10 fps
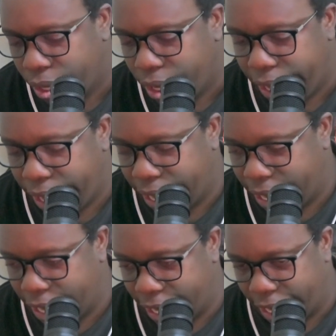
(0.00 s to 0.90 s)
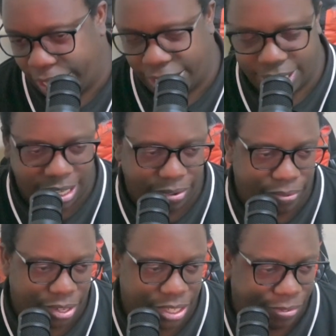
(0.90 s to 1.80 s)
And that's it for
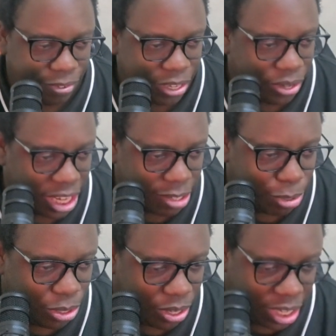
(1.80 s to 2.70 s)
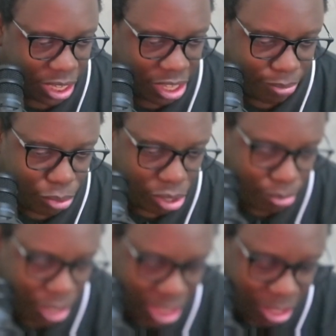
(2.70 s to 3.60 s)
this video. It has been your Kenyan boy
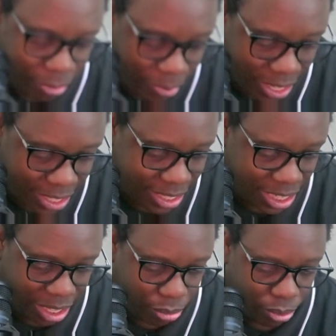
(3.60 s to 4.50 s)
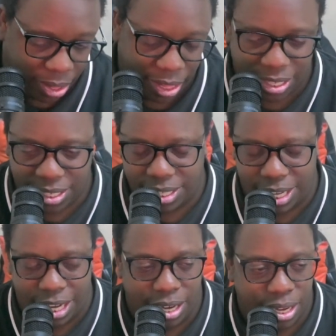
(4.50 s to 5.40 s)
BHE Frankenstein with this
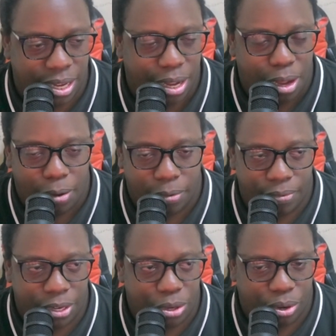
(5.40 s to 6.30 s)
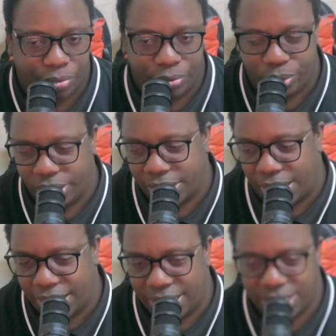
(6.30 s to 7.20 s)
video reviewing the
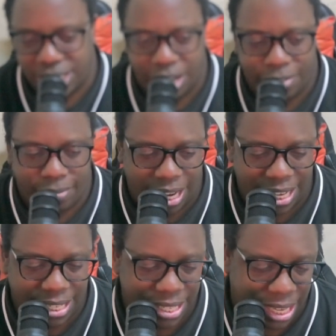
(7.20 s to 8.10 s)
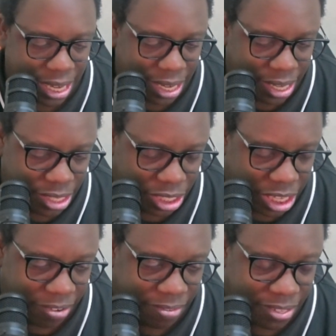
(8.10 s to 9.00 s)
air style flights and
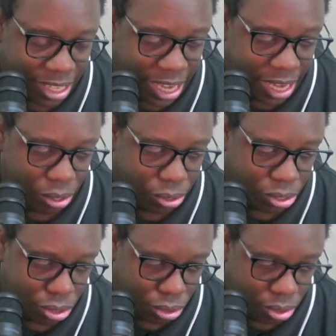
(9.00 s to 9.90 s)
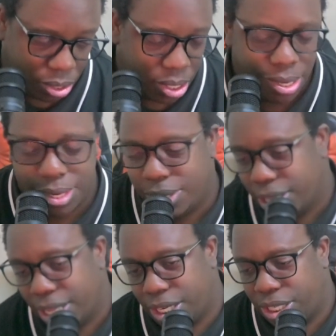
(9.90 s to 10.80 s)
shafts and also
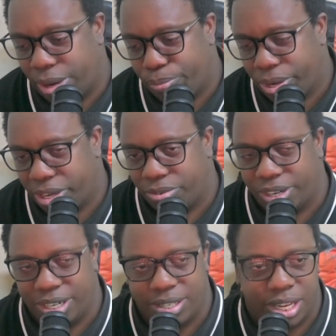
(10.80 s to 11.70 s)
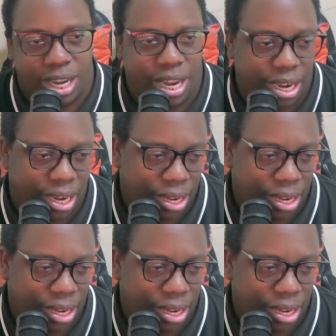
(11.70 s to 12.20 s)
the champagne rings. And